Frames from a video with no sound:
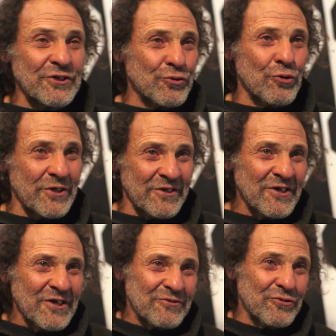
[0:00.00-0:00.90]
you're talking
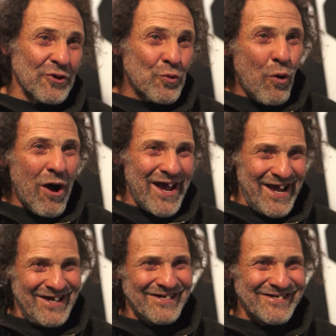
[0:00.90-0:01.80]
to the
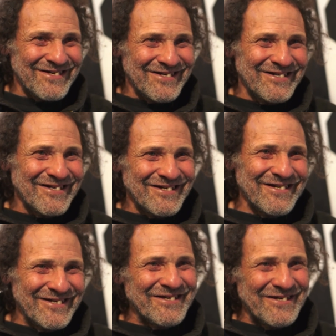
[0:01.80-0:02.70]
choir
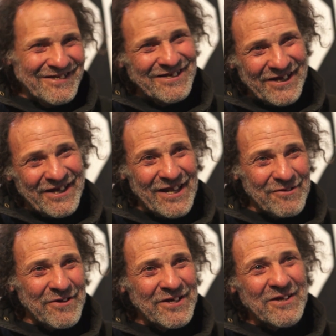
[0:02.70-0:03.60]
in a
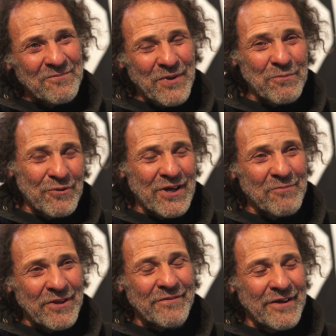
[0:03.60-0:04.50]
gallery. You know, people
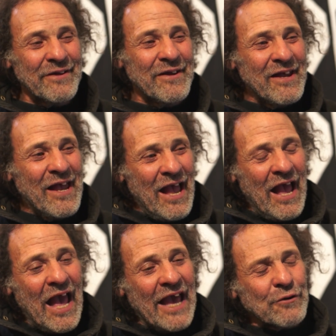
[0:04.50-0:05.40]
come in there,
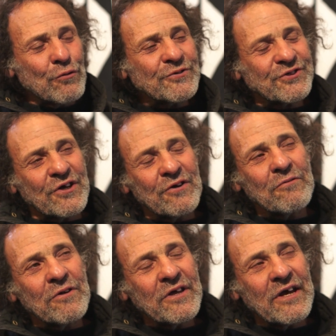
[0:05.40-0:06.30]
and
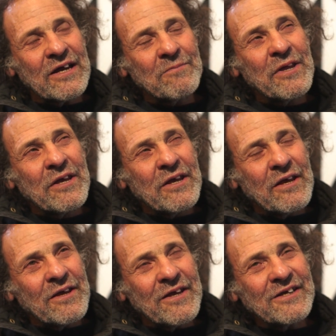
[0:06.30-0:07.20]
also
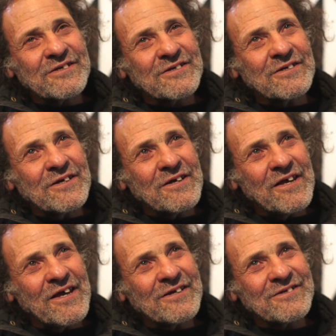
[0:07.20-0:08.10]

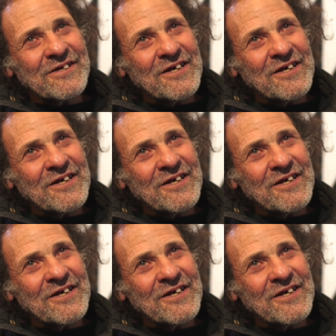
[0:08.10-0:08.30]
it's